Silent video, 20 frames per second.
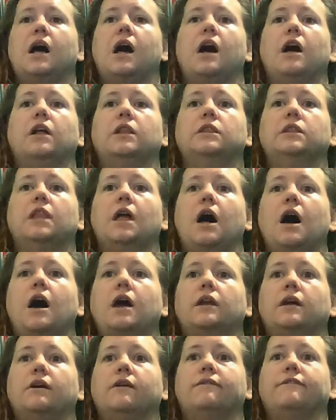a lot
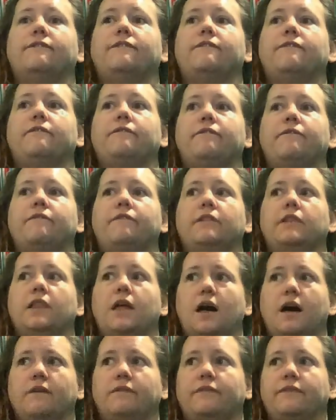of
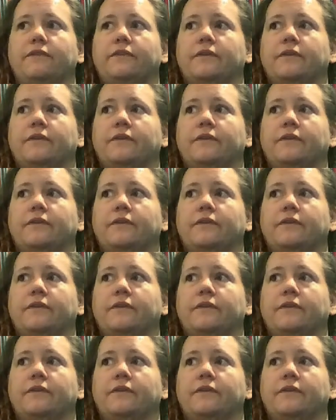fluff